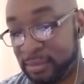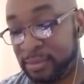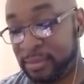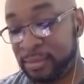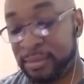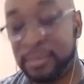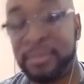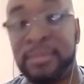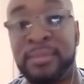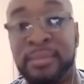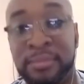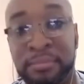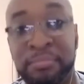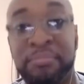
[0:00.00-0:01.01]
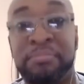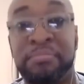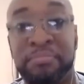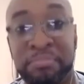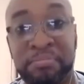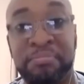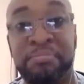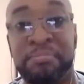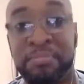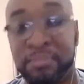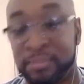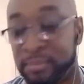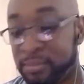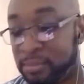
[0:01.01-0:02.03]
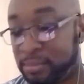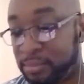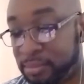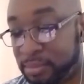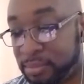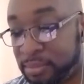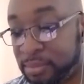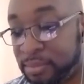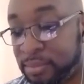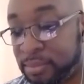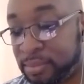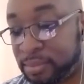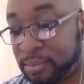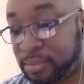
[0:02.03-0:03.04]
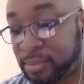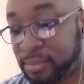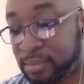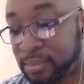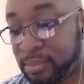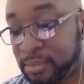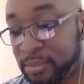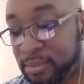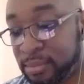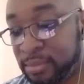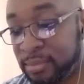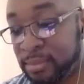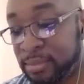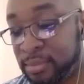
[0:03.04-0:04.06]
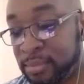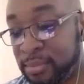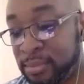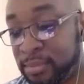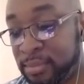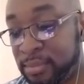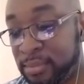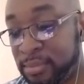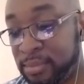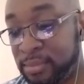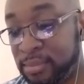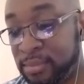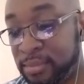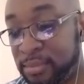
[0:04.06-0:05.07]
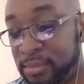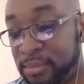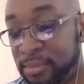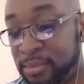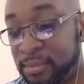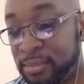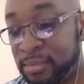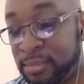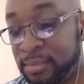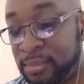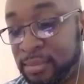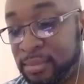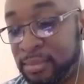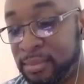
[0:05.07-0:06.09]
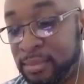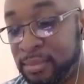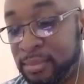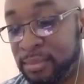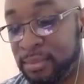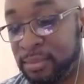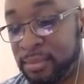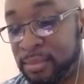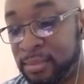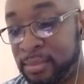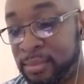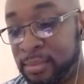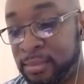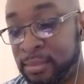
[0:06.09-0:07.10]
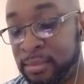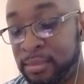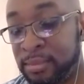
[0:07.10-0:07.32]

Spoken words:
(not speaking)